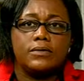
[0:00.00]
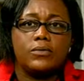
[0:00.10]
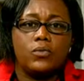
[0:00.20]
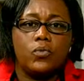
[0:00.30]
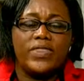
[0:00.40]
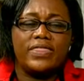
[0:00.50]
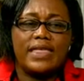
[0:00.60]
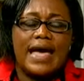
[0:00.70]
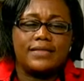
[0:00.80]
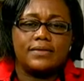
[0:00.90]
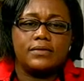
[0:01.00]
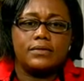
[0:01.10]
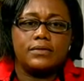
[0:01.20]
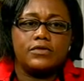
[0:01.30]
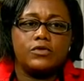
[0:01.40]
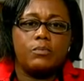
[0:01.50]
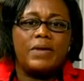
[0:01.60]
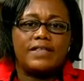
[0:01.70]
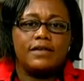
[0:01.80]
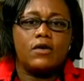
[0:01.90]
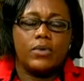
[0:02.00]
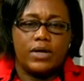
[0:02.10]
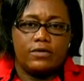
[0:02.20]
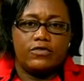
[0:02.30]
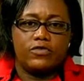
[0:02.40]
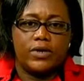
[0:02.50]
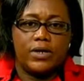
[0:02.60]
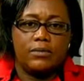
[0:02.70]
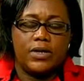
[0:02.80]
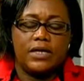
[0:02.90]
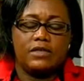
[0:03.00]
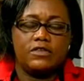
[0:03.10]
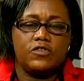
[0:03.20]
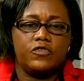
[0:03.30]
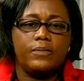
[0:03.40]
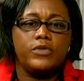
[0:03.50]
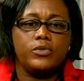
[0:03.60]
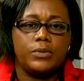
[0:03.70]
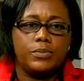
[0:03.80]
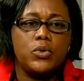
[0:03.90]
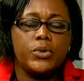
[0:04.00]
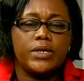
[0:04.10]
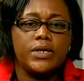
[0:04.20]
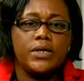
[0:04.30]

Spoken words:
with that to better our country because it's from the report